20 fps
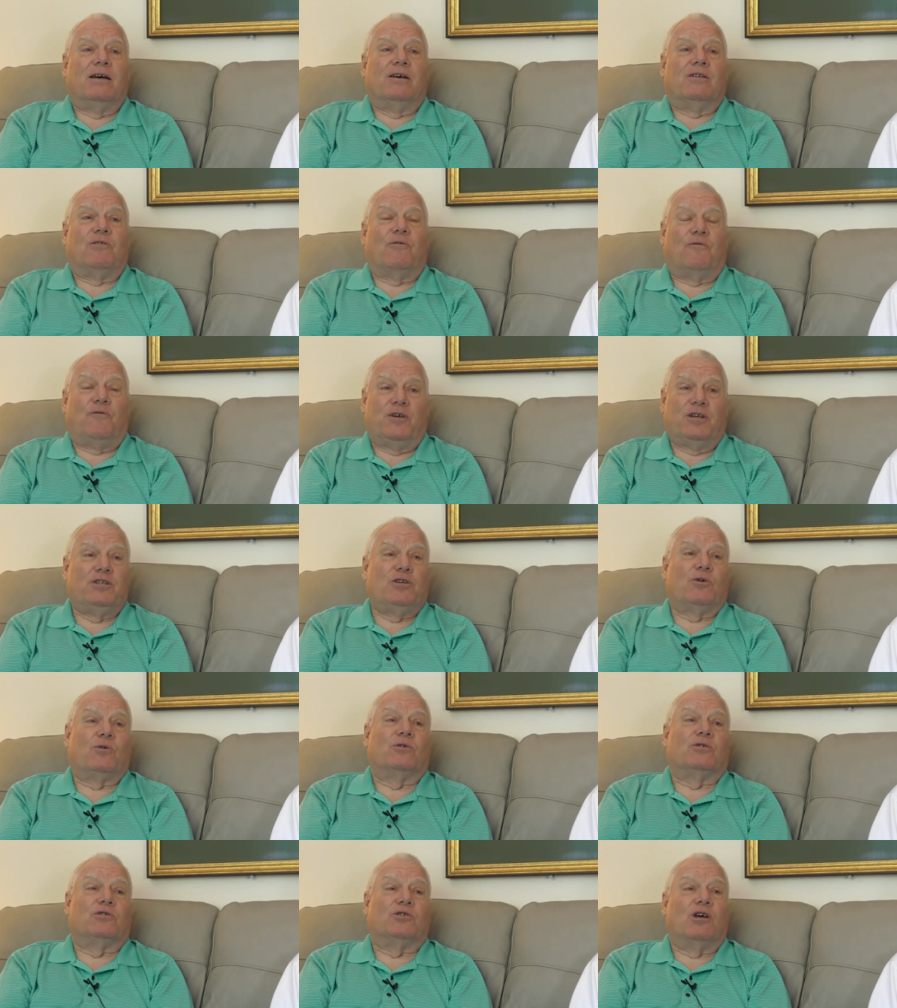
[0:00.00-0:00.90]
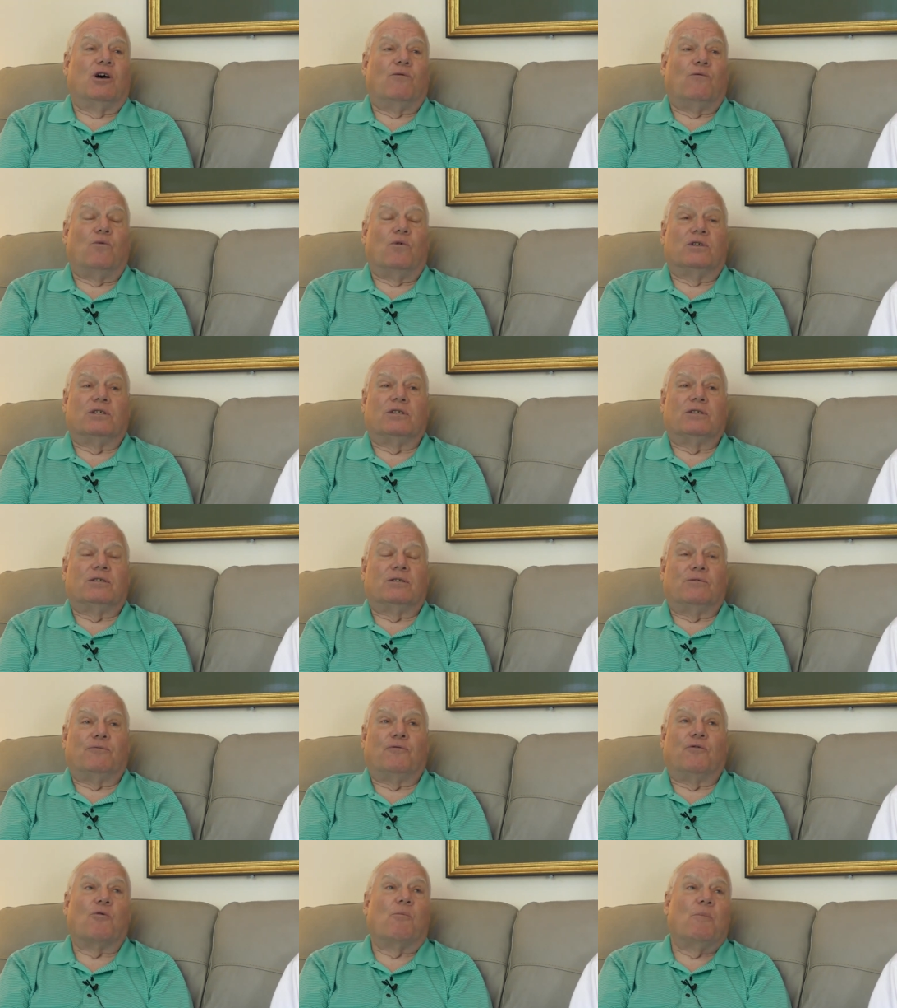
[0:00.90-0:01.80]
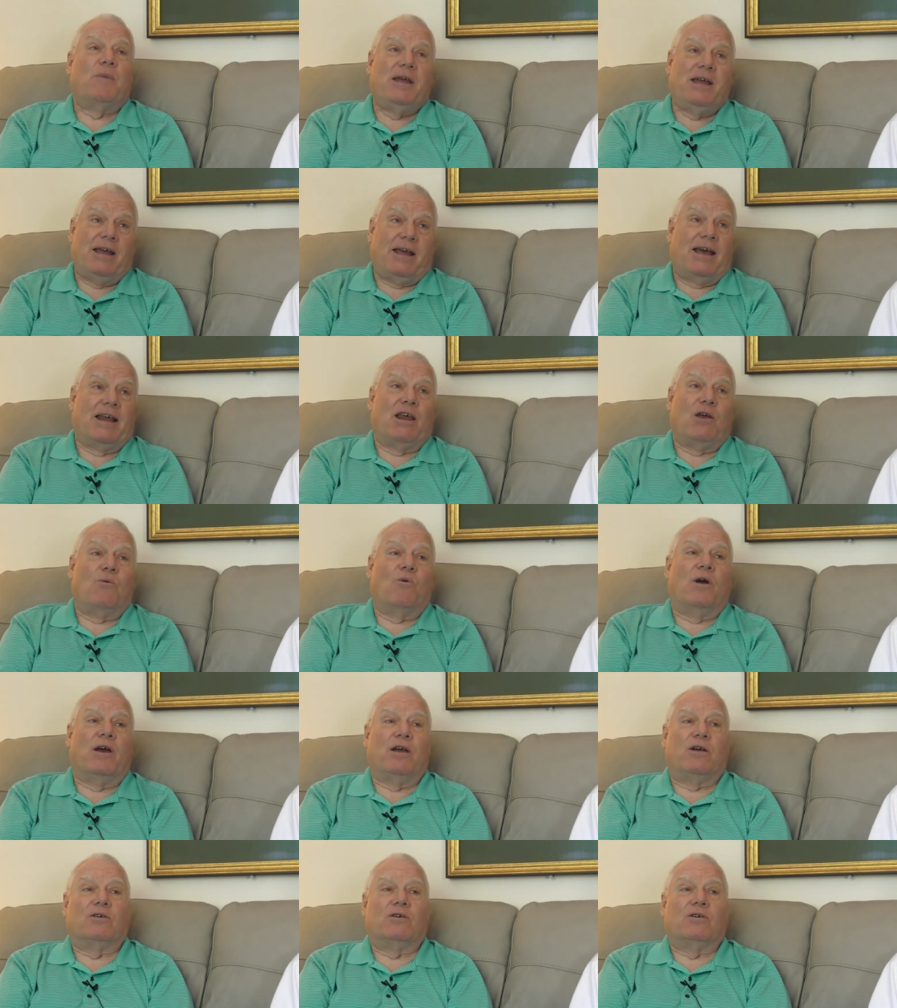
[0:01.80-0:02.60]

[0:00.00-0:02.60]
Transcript: The physical stuff was for me anyway